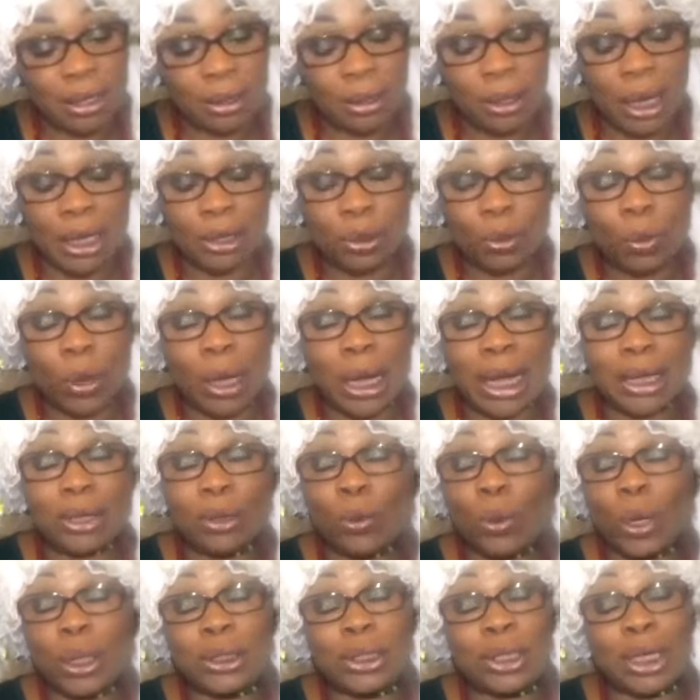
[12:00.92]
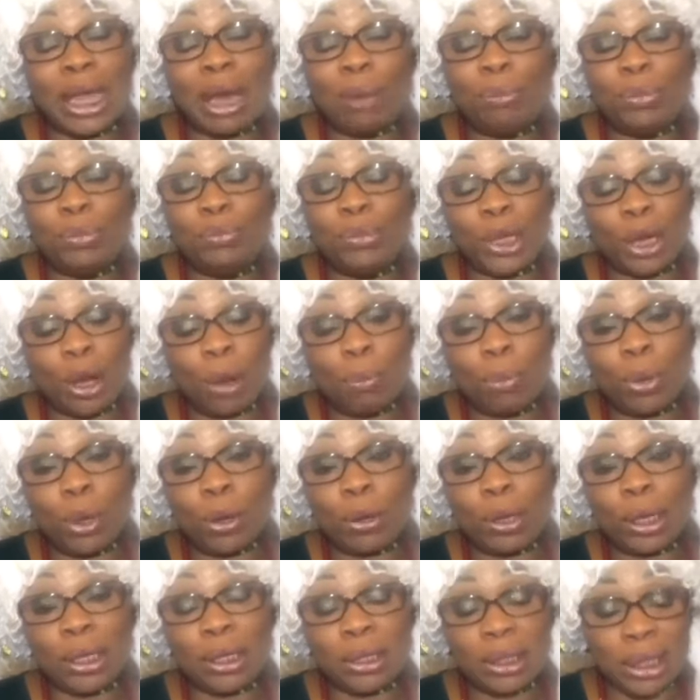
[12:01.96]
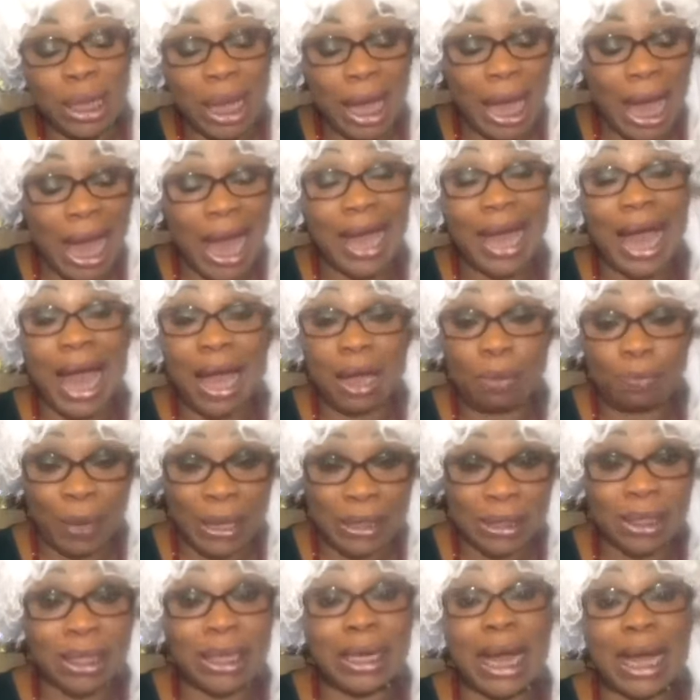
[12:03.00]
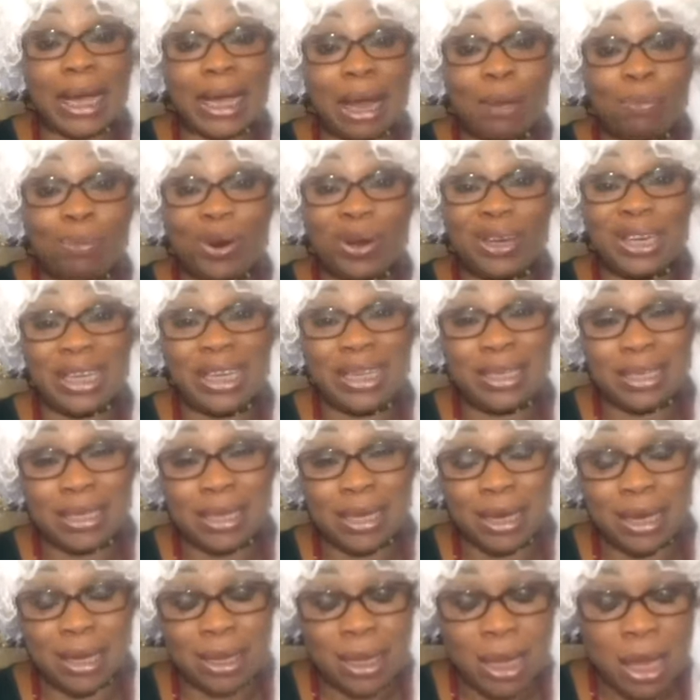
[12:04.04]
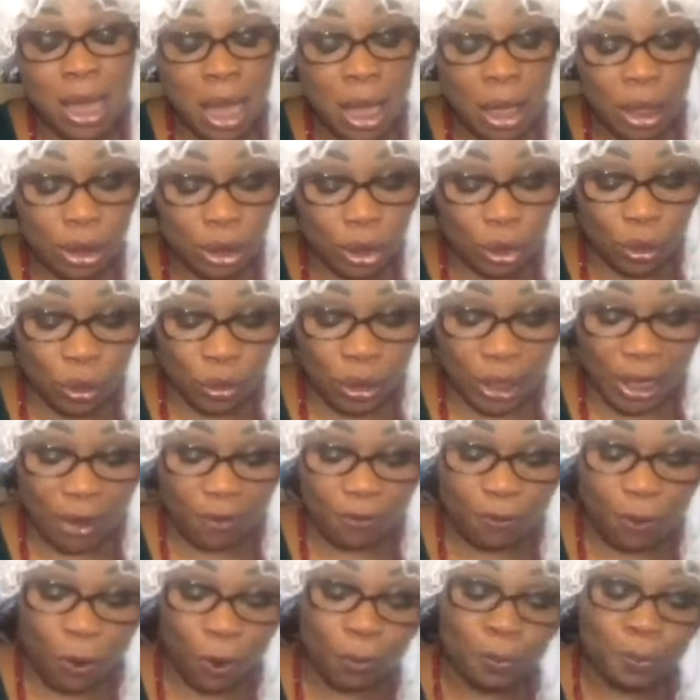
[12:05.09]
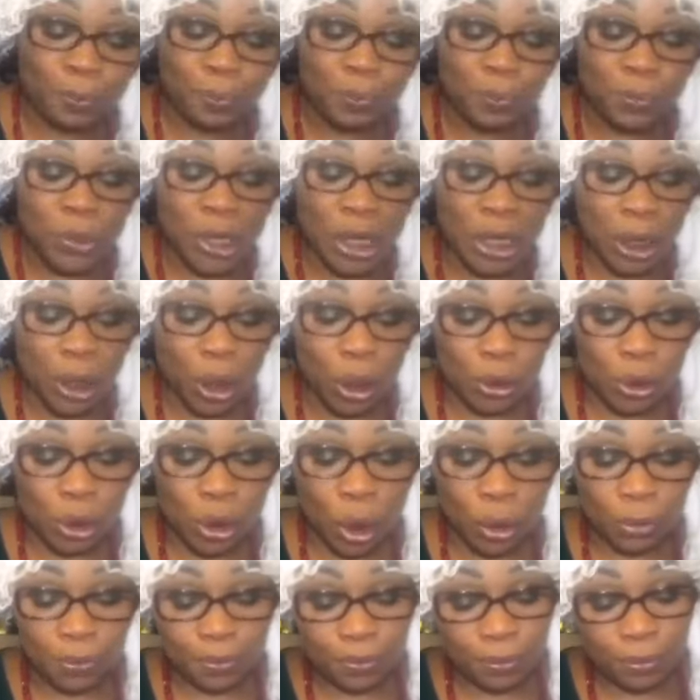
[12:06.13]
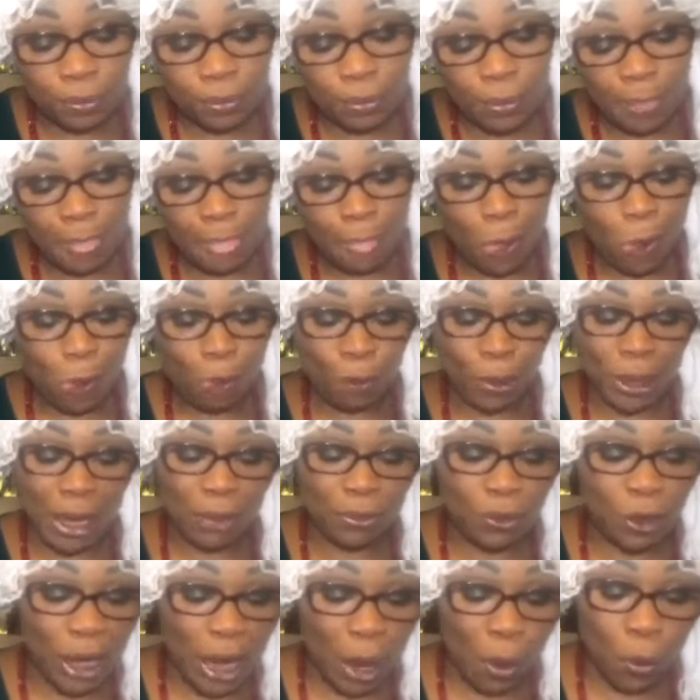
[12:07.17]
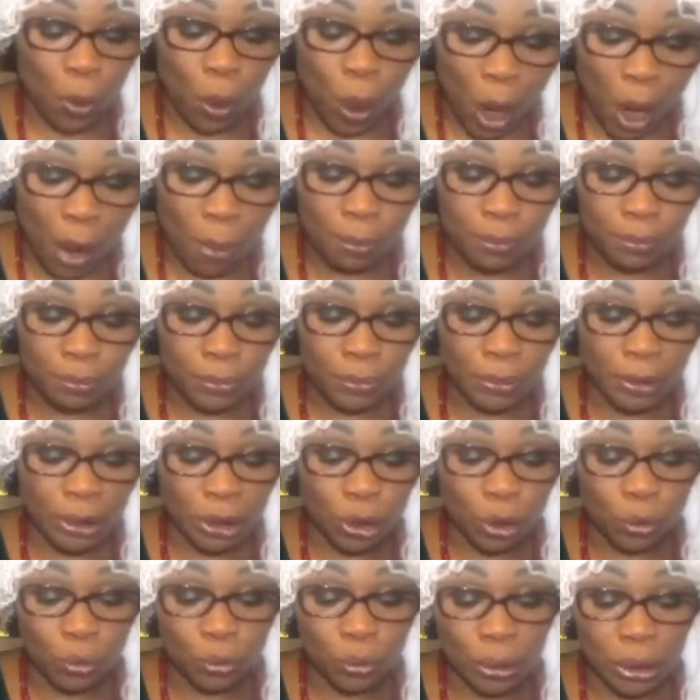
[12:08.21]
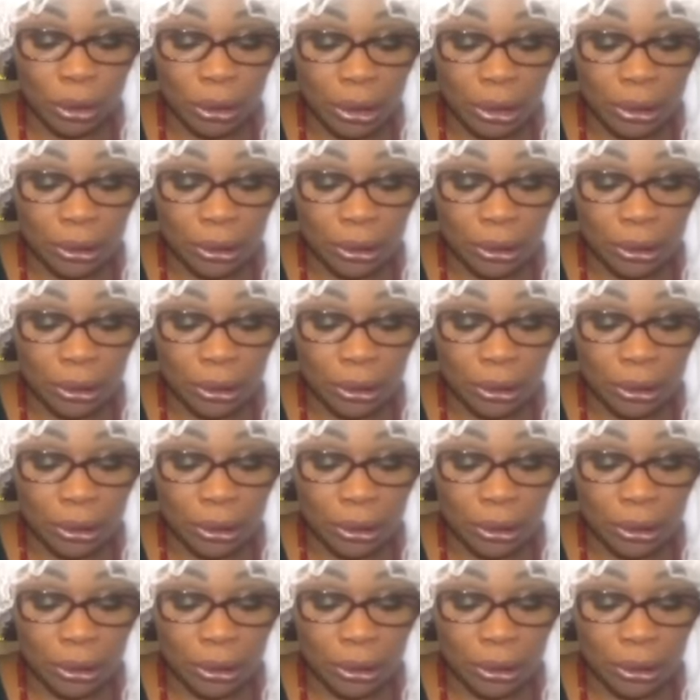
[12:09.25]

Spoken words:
don't know. I don't want to become boring. I personally, I get bored easily. So therefore, you know, but I thought I would come, you know,